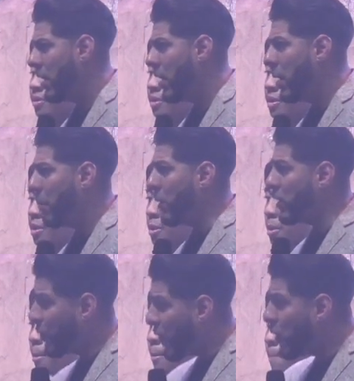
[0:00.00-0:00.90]
But the
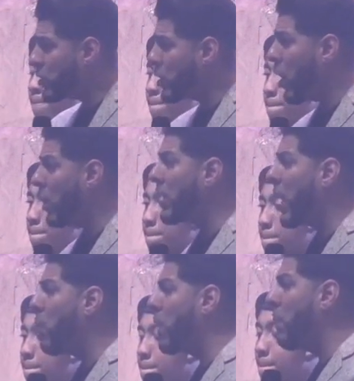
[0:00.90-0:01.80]
first call that I
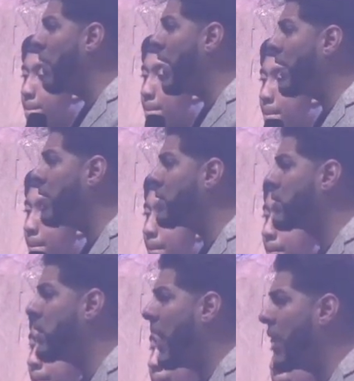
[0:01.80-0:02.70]
want to make is to
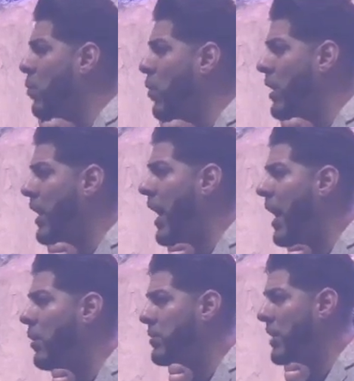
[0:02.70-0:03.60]
anyone in the
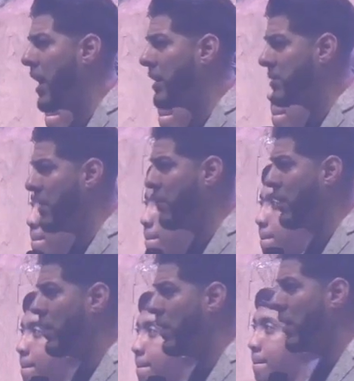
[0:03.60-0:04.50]
house that has never
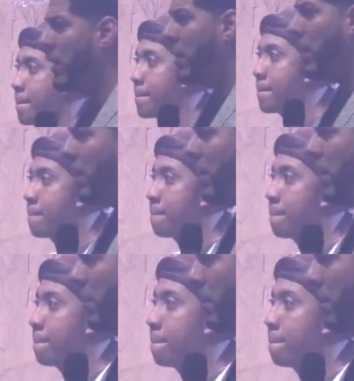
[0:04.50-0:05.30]
made